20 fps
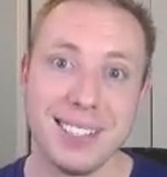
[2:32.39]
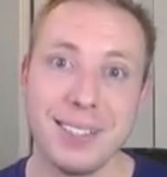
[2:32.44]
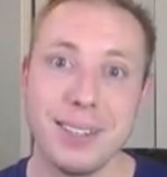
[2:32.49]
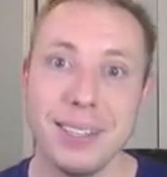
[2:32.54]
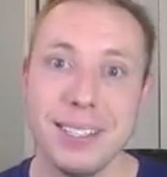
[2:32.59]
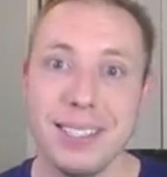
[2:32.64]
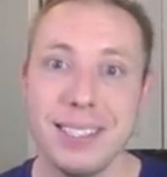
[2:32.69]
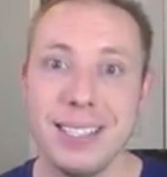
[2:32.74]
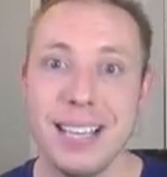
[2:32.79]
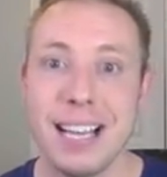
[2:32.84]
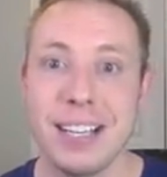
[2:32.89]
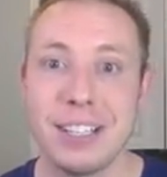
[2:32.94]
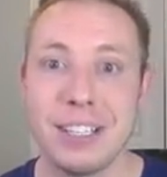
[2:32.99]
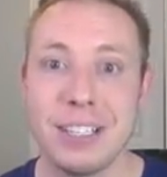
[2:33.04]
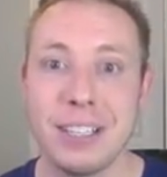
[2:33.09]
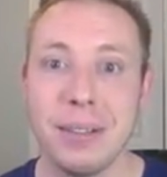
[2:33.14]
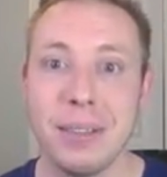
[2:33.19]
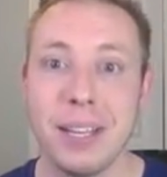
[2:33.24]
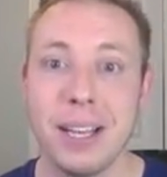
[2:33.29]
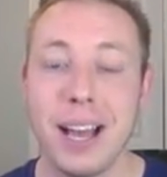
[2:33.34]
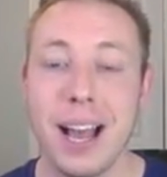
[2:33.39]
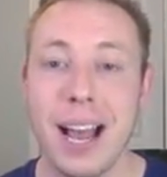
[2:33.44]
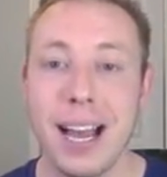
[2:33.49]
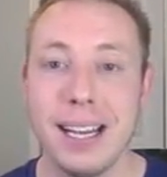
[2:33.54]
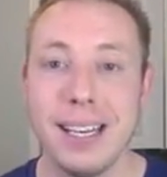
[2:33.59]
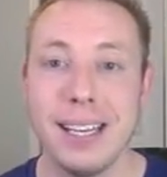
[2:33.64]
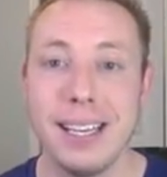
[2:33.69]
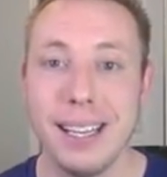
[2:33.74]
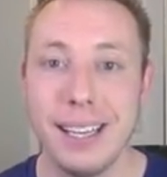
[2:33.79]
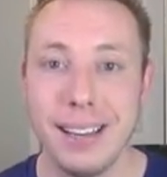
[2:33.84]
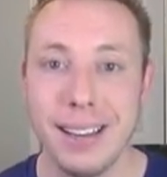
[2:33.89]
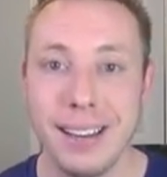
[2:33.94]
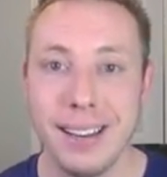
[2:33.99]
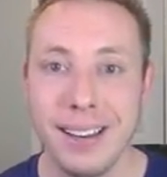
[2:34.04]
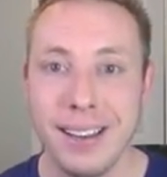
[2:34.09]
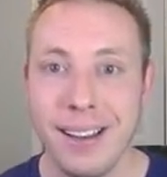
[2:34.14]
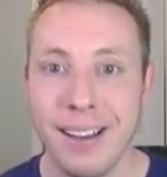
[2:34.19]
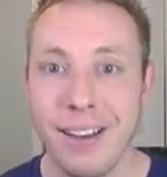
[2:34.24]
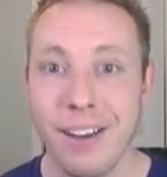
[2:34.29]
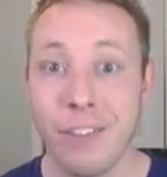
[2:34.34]
So this is actually something I
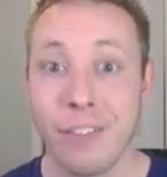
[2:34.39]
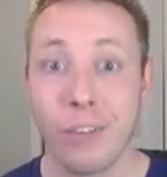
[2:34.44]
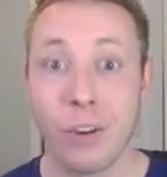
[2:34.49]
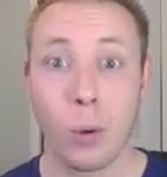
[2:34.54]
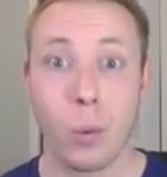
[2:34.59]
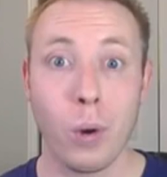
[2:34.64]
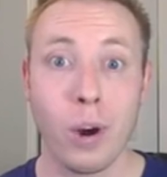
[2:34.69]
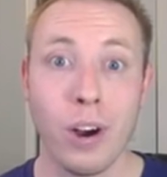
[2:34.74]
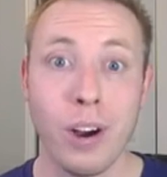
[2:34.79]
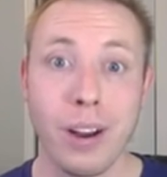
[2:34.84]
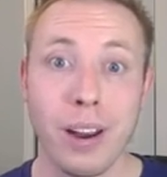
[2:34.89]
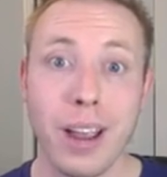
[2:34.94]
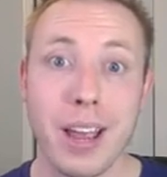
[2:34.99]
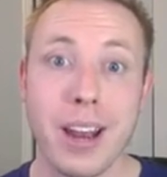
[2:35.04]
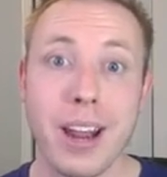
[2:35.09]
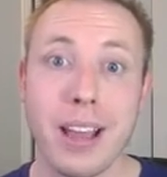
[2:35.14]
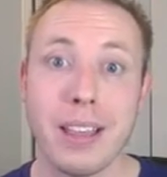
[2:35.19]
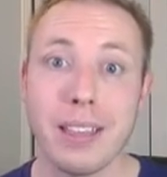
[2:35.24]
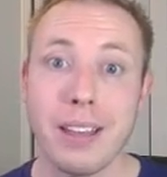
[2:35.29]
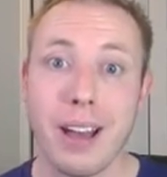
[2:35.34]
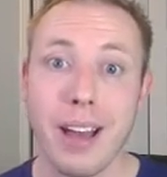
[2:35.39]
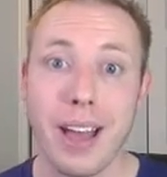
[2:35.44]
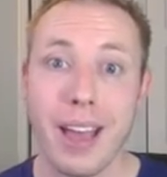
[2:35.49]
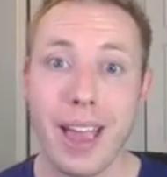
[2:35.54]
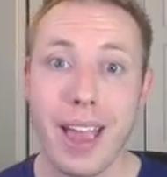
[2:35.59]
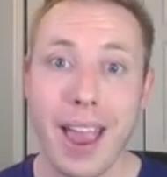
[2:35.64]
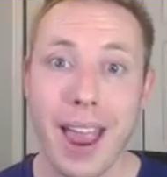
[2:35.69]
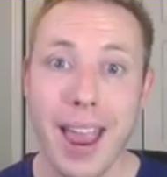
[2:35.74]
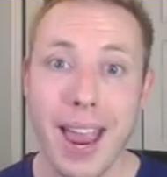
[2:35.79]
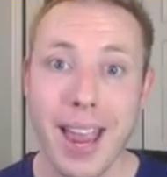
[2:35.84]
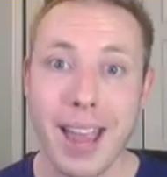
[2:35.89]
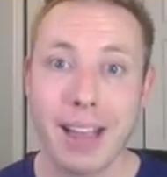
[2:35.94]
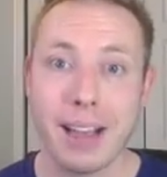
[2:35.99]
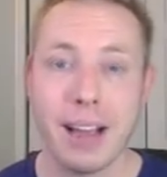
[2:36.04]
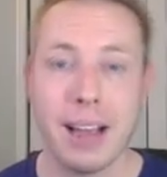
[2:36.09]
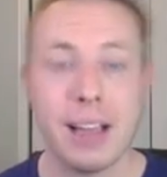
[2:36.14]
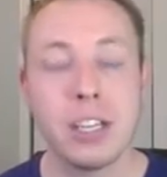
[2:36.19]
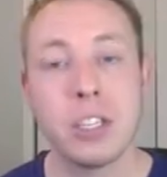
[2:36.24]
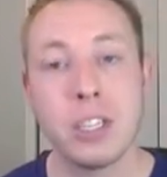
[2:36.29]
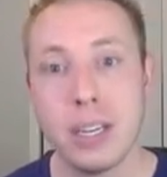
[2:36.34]
needed for work, and I thought, hey,
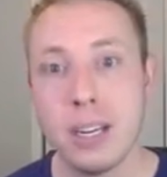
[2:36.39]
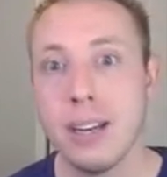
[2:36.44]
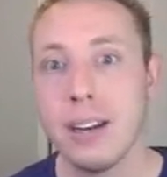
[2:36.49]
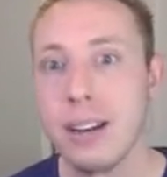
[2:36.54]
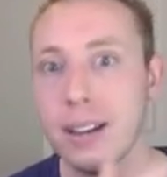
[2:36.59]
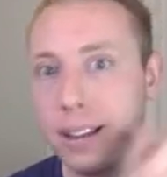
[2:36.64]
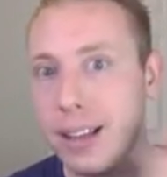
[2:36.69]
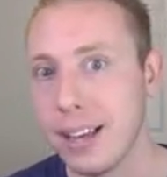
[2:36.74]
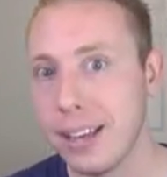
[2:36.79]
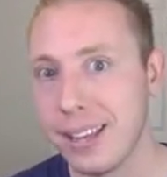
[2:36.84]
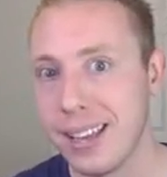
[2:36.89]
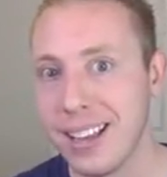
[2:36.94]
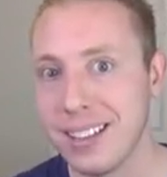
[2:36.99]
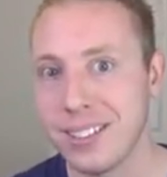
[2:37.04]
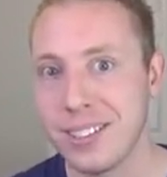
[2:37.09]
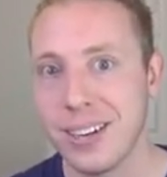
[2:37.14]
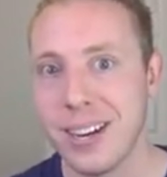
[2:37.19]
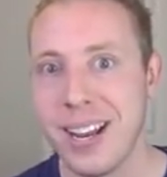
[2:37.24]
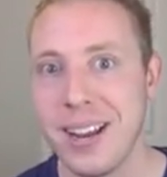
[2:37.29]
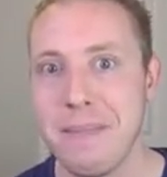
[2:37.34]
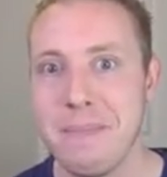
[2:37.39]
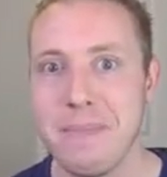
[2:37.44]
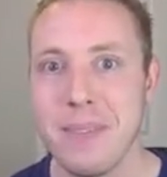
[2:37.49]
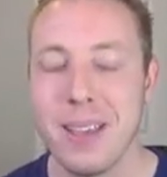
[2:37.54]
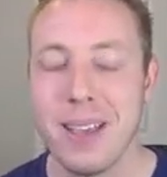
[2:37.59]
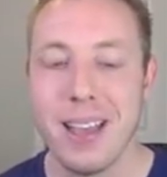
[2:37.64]
I actually needed it like yesterday.